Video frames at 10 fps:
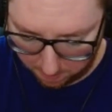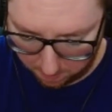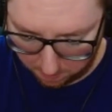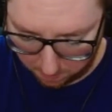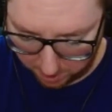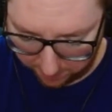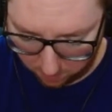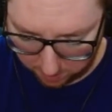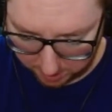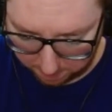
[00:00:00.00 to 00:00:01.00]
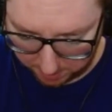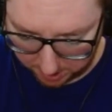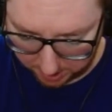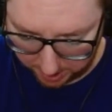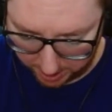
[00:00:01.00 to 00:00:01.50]
what everyone's been
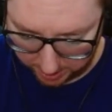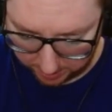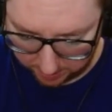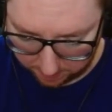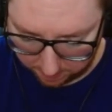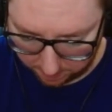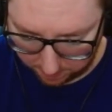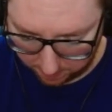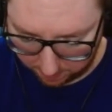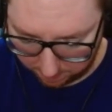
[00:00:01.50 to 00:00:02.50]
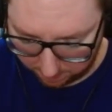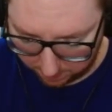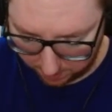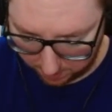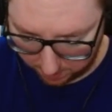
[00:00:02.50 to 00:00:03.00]
saying.
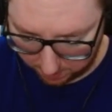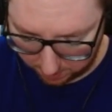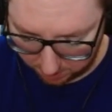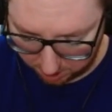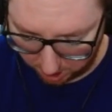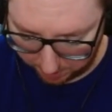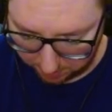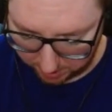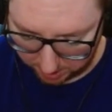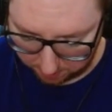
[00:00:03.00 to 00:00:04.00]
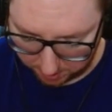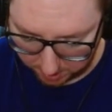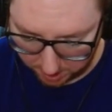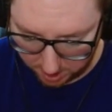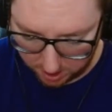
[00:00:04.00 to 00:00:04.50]
Show me the
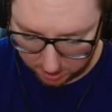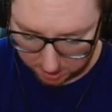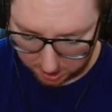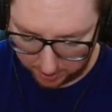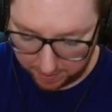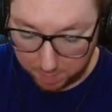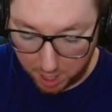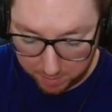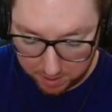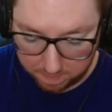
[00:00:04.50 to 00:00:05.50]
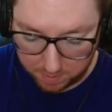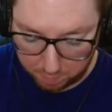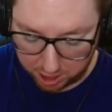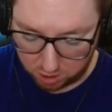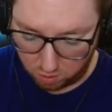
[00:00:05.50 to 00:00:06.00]
results. So at the moment, the
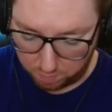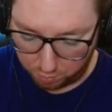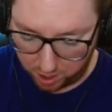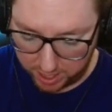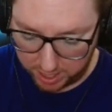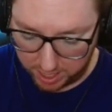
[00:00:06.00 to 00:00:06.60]
British Grand Prix